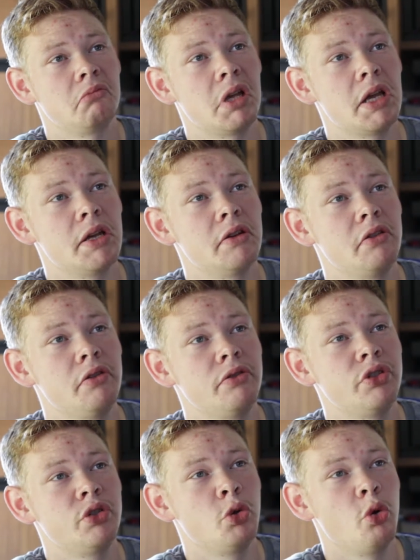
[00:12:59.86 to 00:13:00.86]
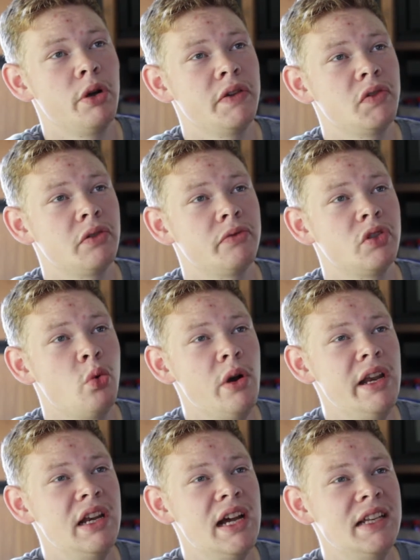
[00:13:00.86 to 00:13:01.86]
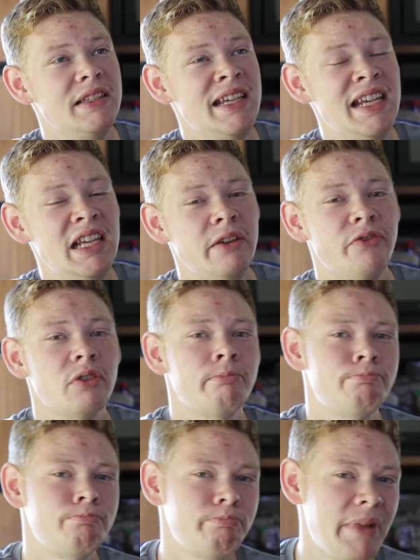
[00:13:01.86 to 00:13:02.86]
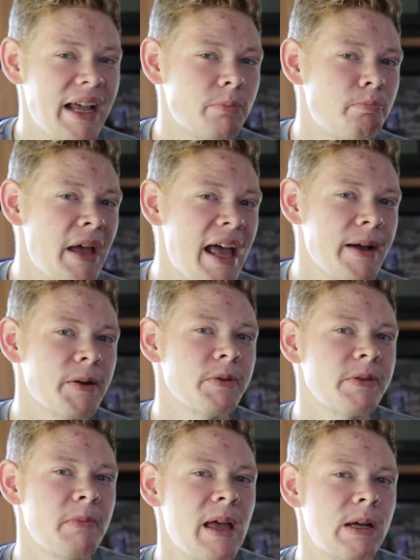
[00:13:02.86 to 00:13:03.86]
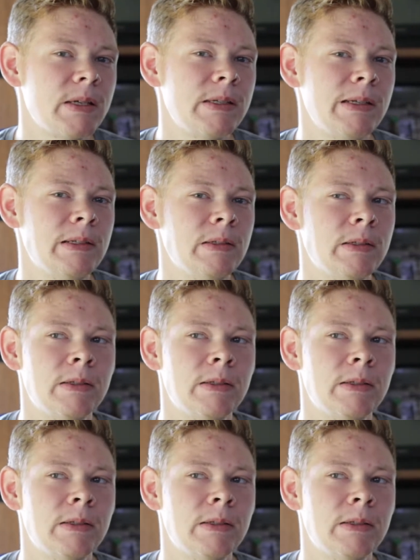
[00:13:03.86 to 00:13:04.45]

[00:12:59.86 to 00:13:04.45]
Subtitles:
Editor's Choice 2019 for Backpackers Magazine.